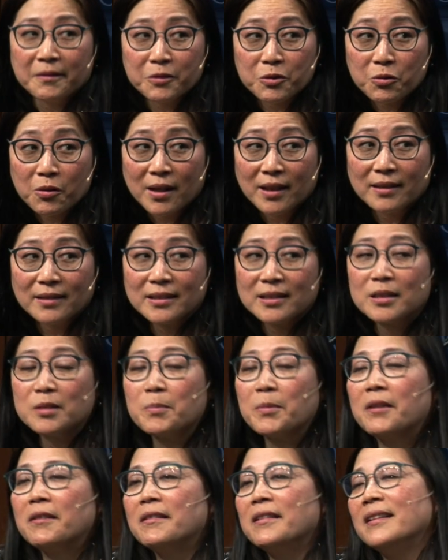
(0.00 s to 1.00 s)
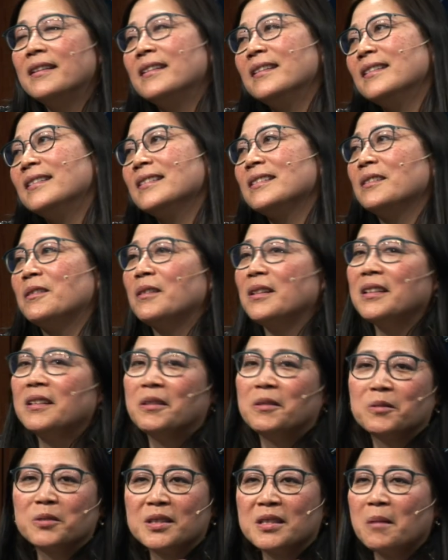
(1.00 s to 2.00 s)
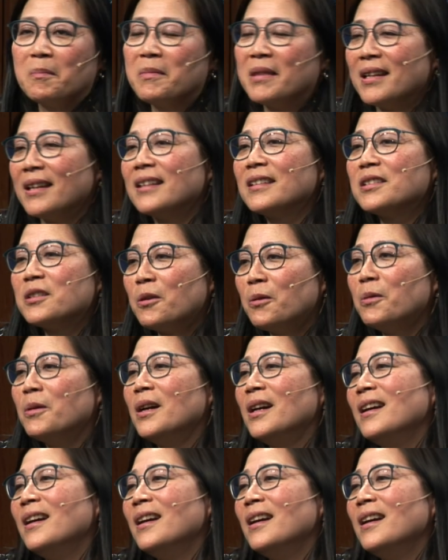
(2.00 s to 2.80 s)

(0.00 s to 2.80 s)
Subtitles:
trial experience mm-hmm. or, you know, something. So